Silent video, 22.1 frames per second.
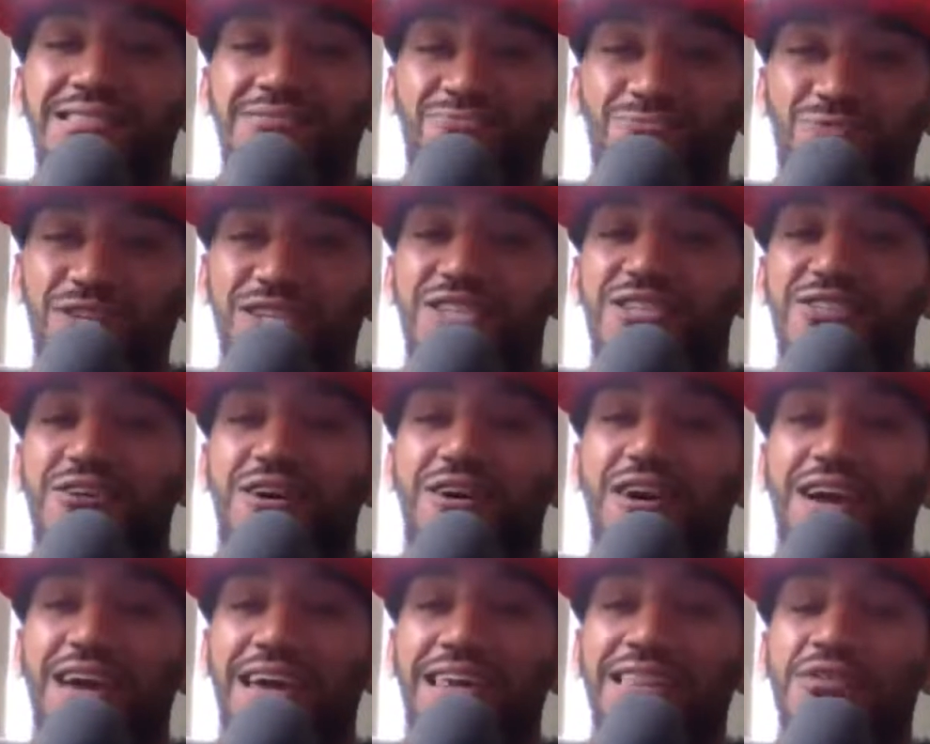we
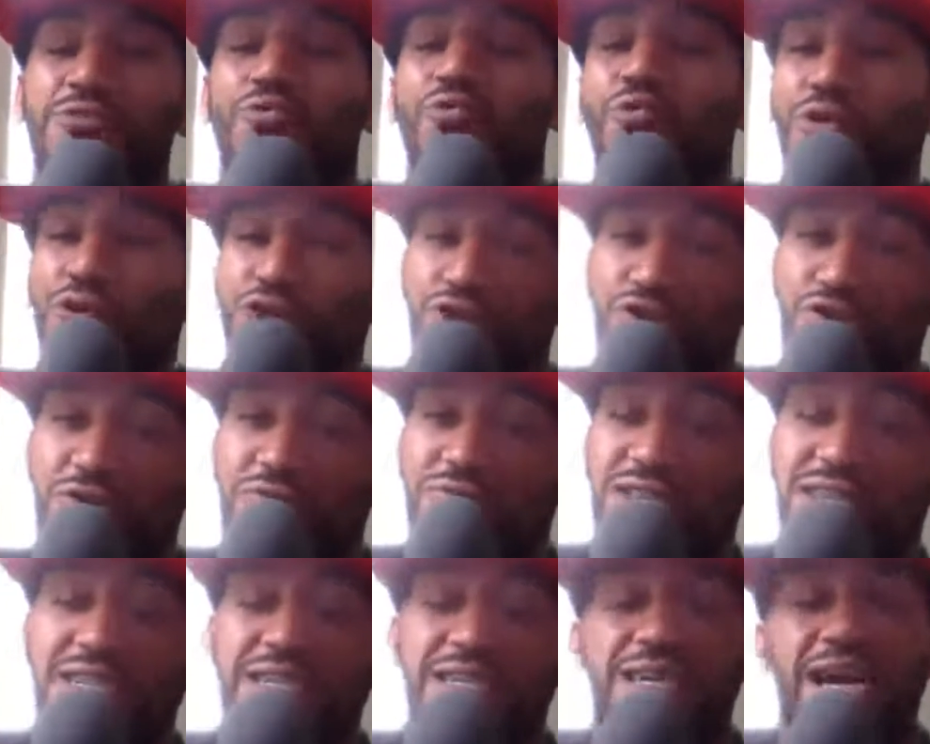saw in what
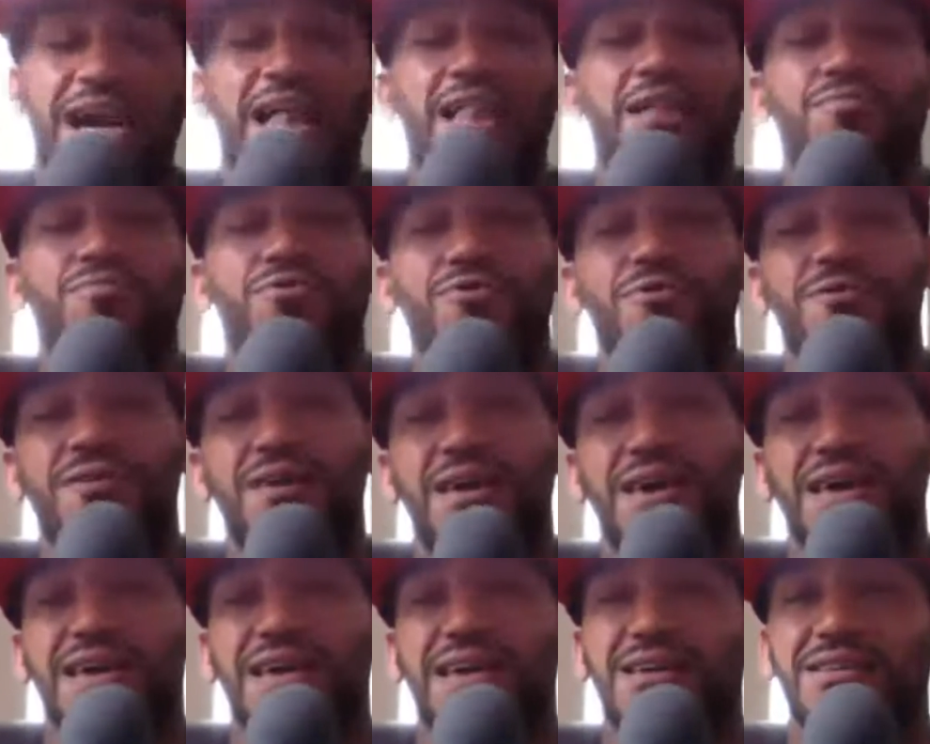UFC caliber
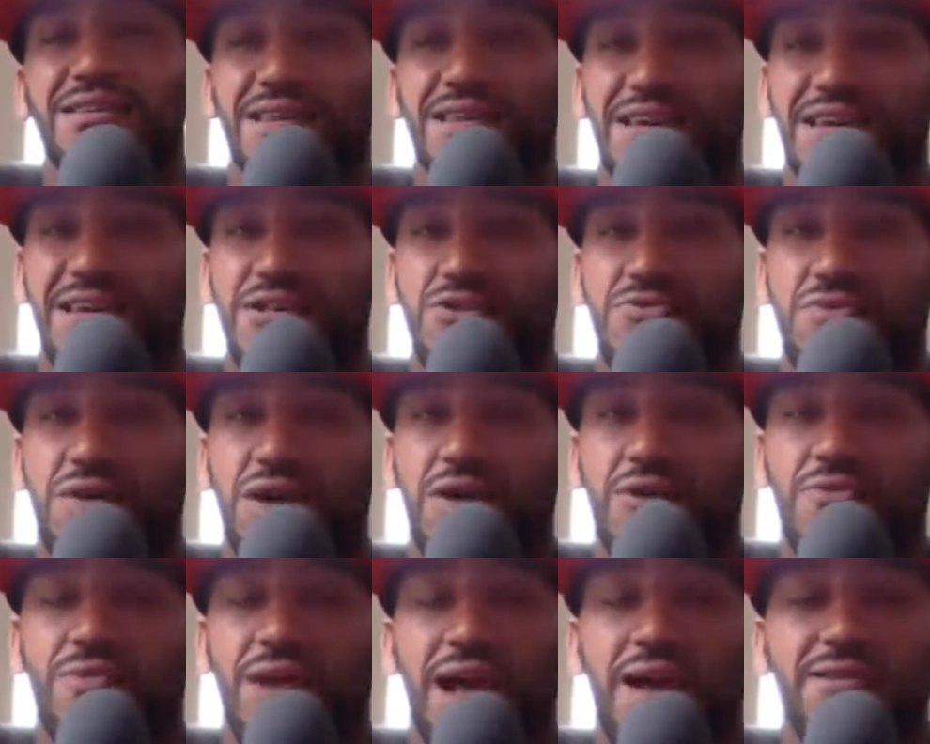is against
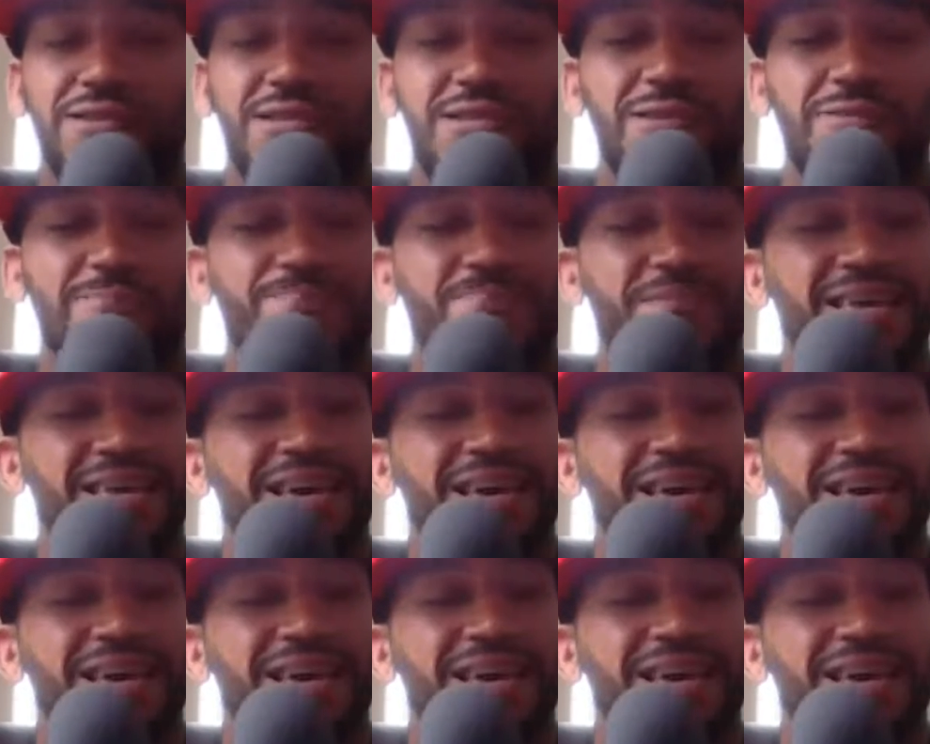Ronda Rousey,